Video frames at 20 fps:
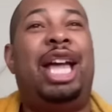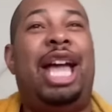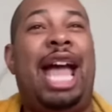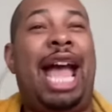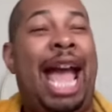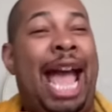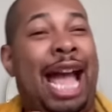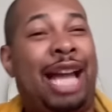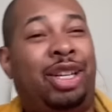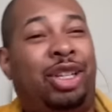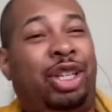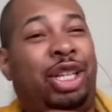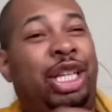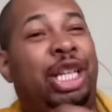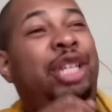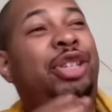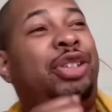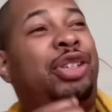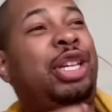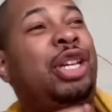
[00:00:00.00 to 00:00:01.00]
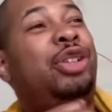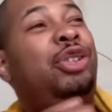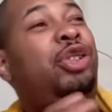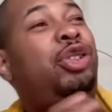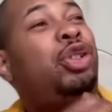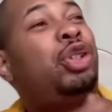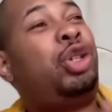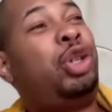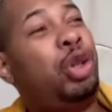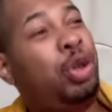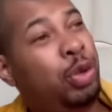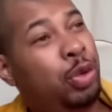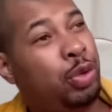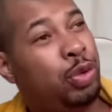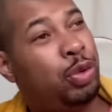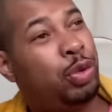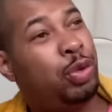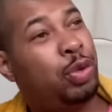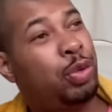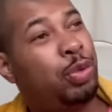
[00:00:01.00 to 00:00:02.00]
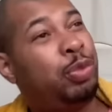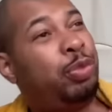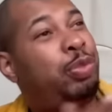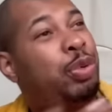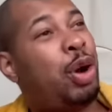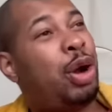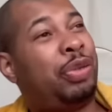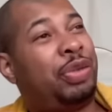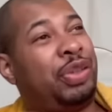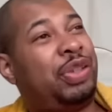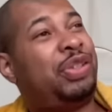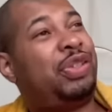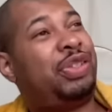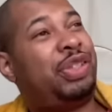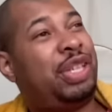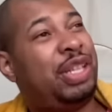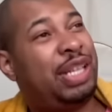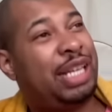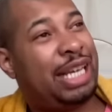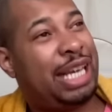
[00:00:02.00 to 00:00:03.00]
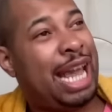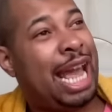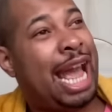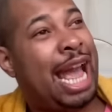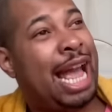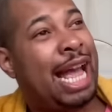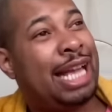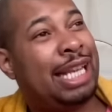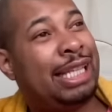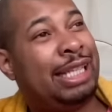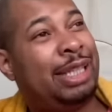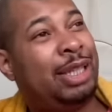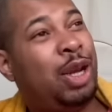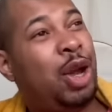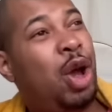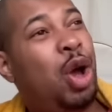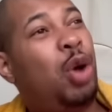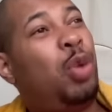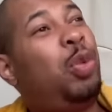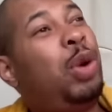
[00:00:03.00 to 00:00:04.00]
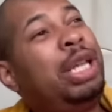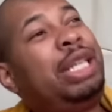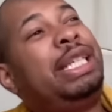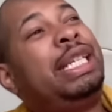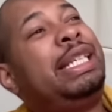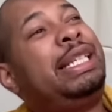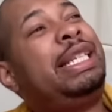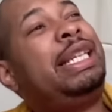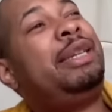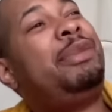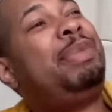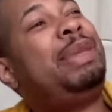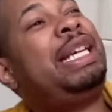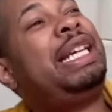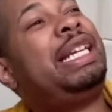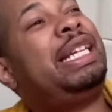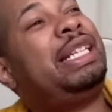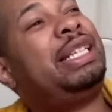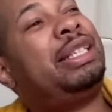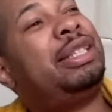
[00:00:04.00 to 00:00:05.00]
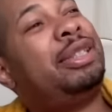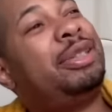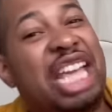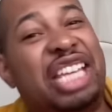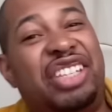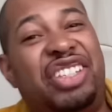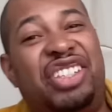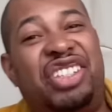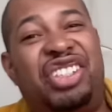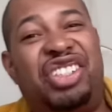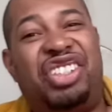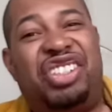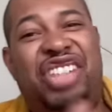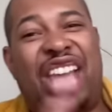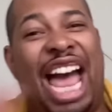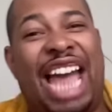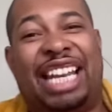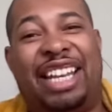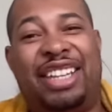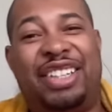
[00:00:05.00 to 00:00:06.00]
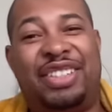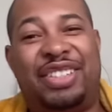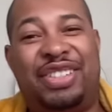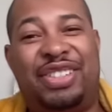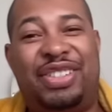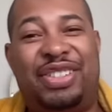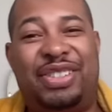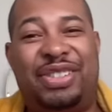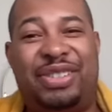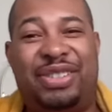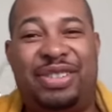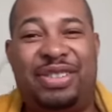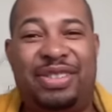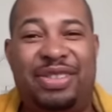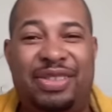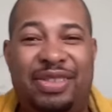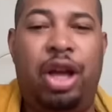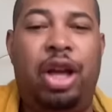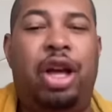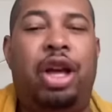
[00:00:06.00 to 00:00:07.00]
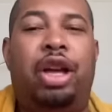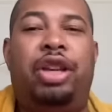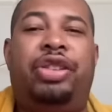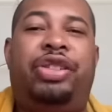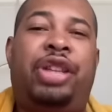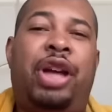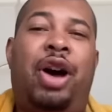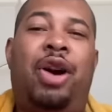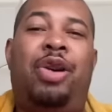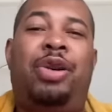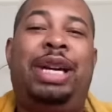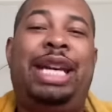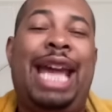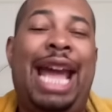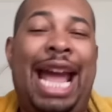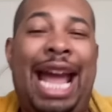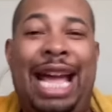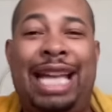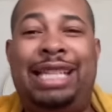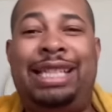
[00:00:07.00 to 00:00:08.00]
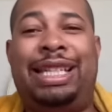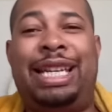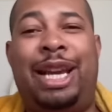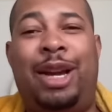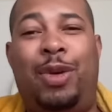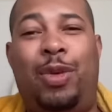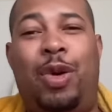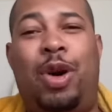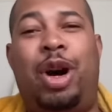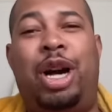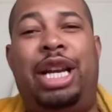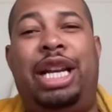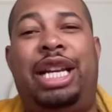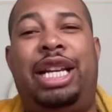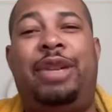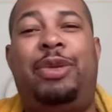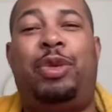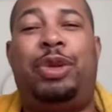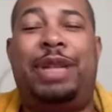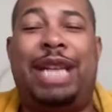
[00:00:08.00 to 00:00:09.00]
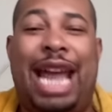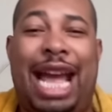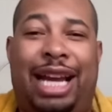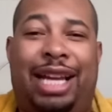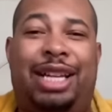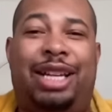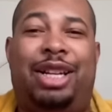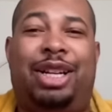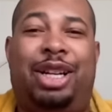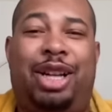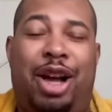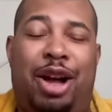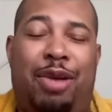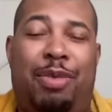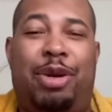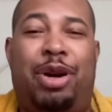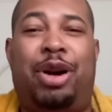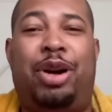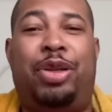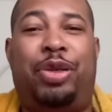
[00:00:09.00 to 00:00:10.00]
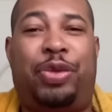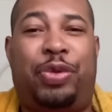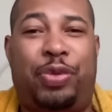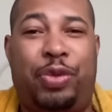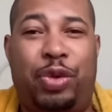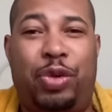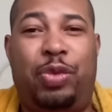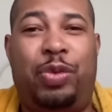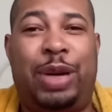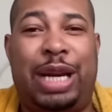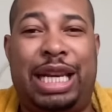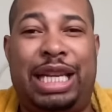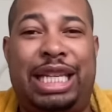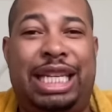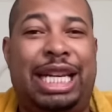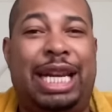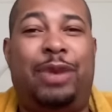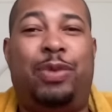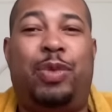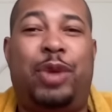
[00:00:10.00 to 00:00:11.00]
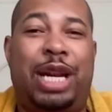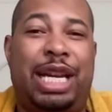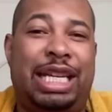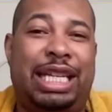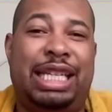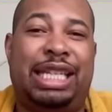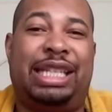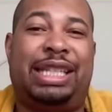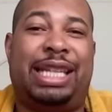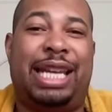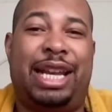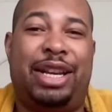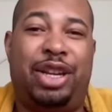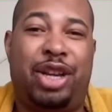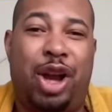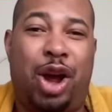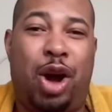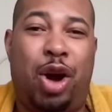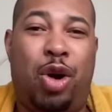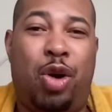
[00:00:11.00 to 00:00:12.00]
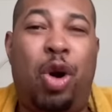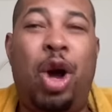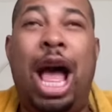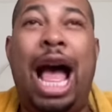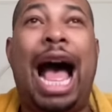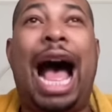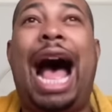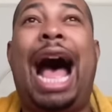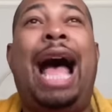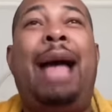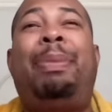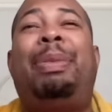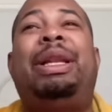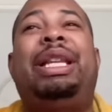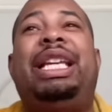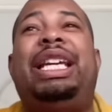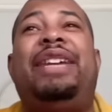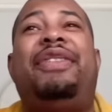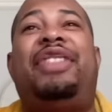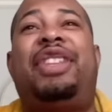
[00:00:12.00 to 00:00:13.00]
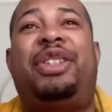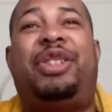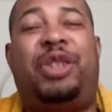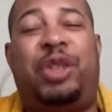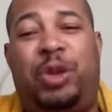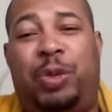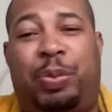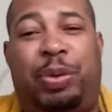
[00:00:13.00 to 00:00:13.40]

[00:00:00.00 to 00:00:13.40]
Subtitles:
Ashley, since you brought this to the cast, what does it mean? Silence. So casting wanted NECA to come on through Wendy, and Wendy said, no, I believe this is